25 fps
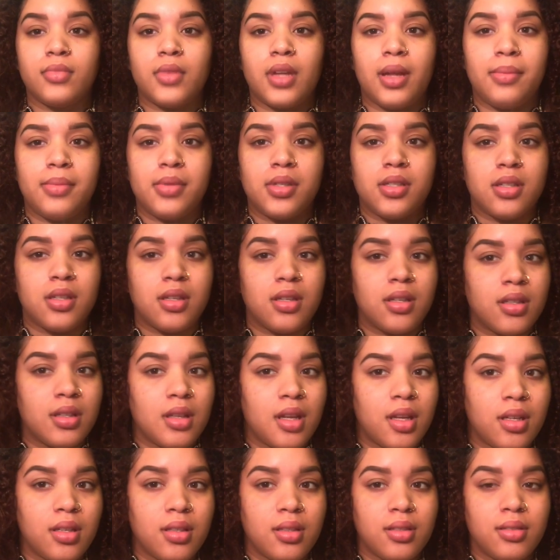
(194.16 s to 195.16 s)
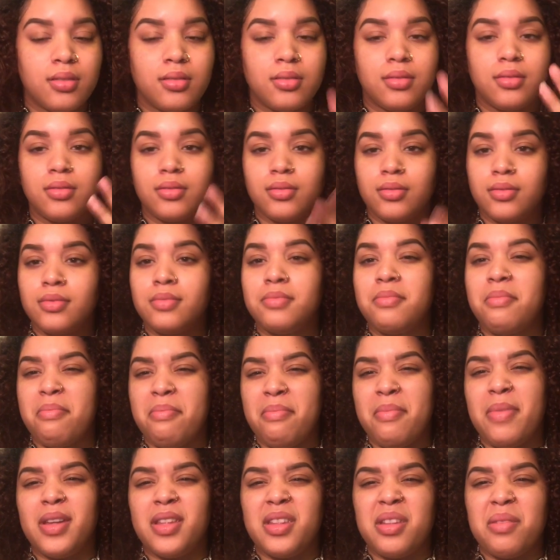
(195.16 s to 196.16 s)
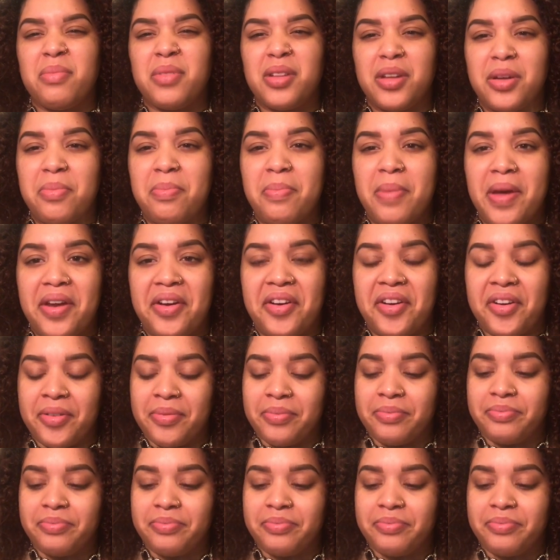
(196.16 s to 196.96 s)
I'm just going to make them look better.